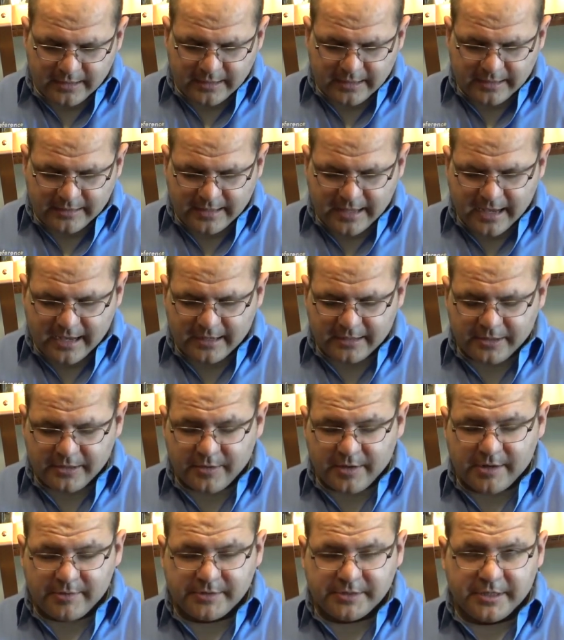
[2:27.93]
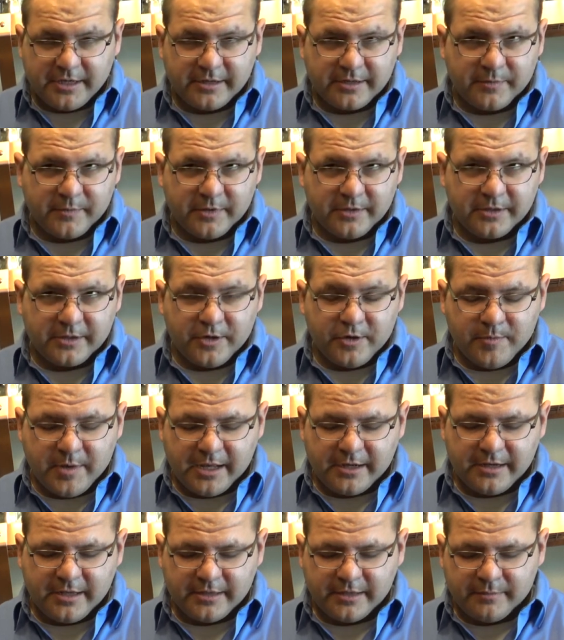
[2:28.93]
And that, I was talking a while ago
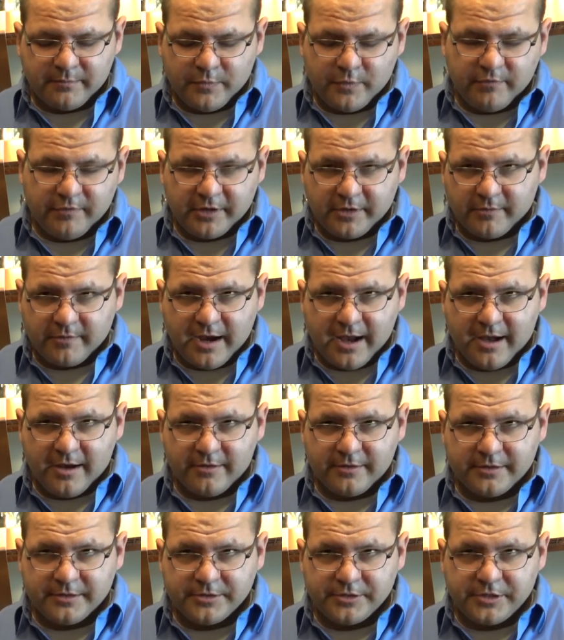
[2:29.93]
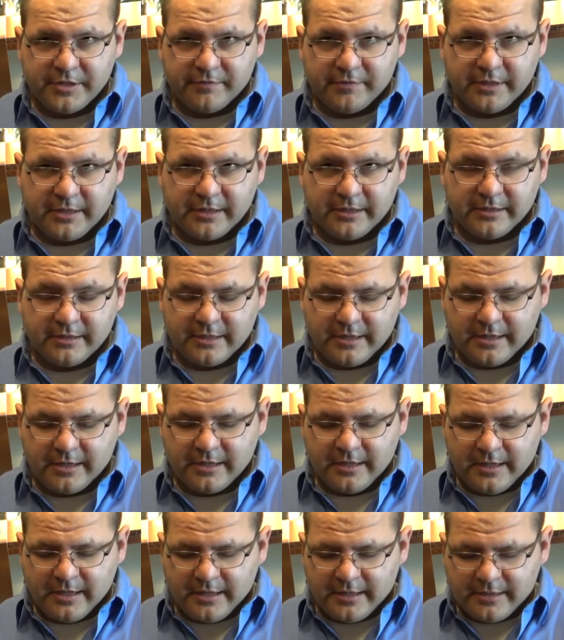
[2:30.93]
about nothing moving around and shifting in there.